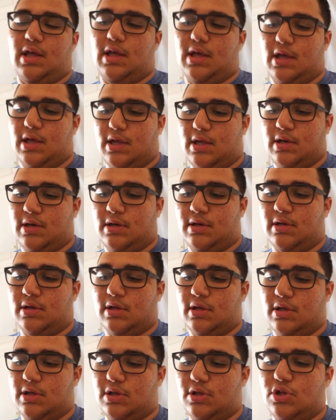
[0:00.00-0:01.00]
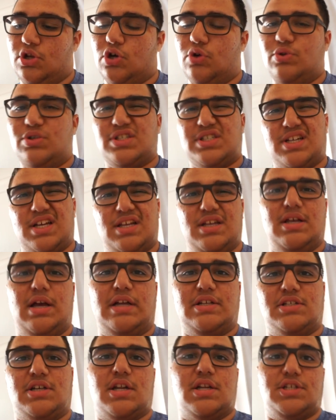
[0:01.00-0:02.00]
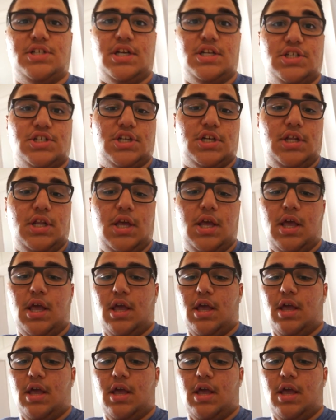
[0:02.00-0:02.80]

And you know, you just got I just gotta change it.